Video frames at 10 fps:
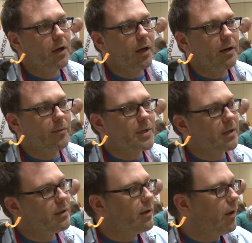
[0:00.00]
And it was
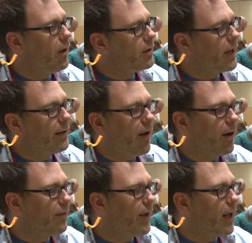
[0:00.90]
an all-day
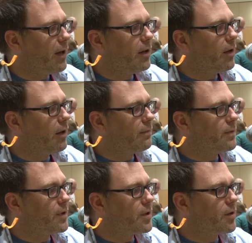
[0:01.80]
long event of
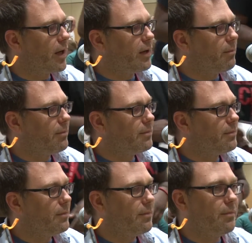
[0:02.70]
just trying to
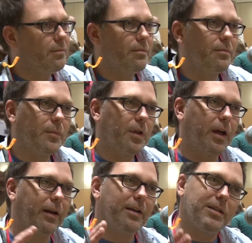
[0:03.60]

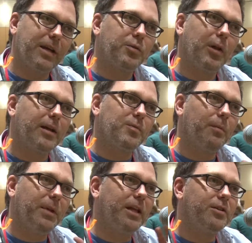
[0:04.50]
kind of contextualize what
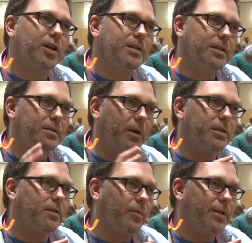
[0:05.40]
media justice meant
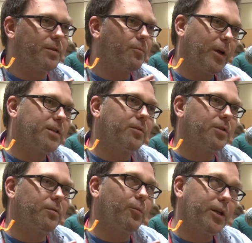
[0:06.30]
to the
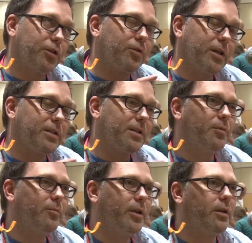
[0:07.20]
racial justice
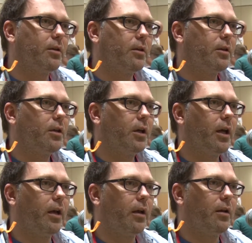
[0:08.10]
movement,
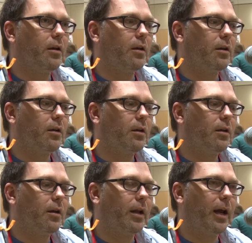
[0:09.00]
and
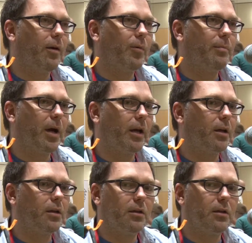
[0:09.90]
how we might,